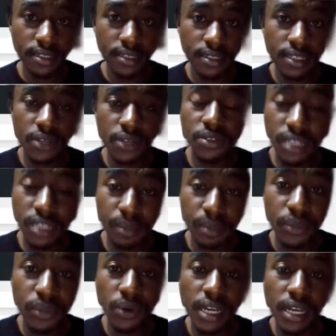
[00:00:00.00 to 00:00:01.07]
simple
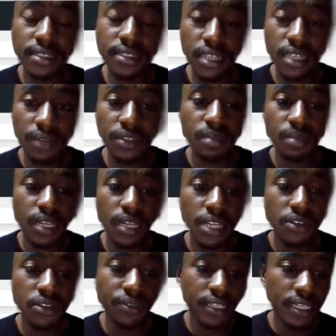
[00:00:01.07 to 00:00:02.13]
and
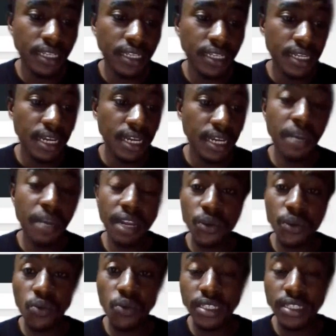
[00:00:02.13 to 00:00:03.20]
self-explanatory. But if you
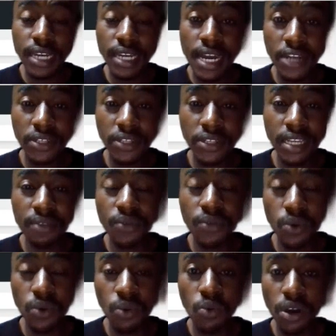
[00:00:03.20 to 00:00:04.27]
want actually a full
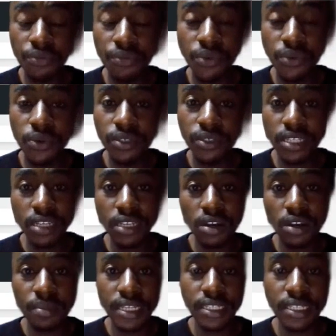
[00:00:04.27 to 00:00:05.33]
walkthrough, just comment
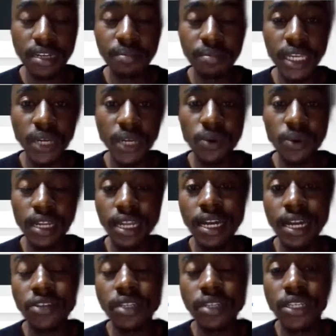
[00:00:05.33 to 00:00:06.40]
down below and I'll
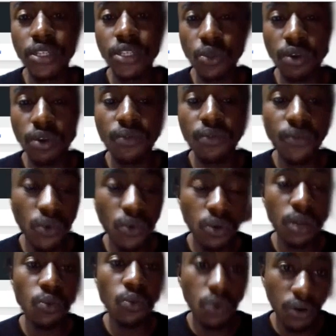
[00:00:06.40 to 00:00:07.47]
actually do a full
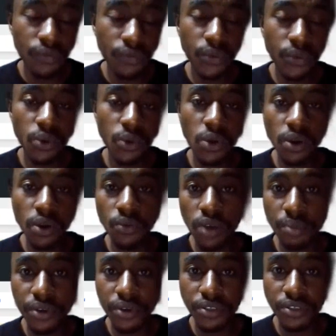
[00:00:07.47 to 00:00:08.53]
walkthrough of
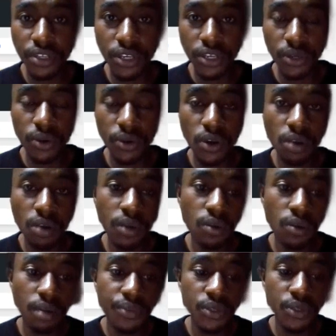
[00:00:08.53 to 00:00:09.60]
WordPress Secure on my
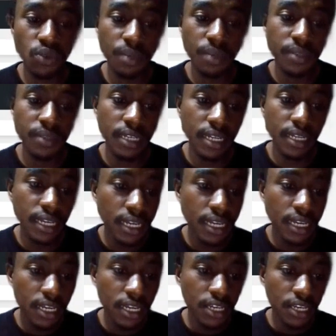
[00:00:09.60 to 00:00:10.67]
WordPress website.
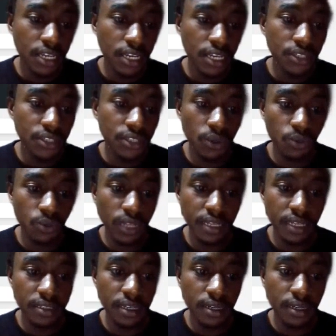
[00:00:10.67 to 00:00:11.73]
So with that being said,